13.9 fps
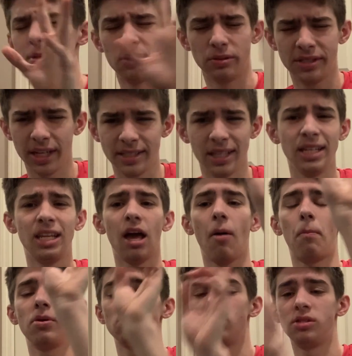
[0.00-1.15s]
6 into
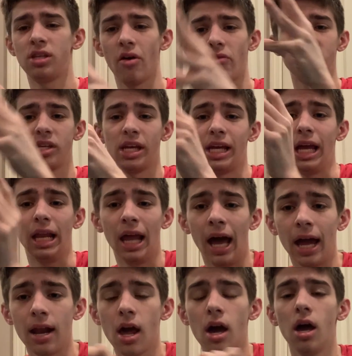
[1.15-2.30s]
episode 7, 8, and 9.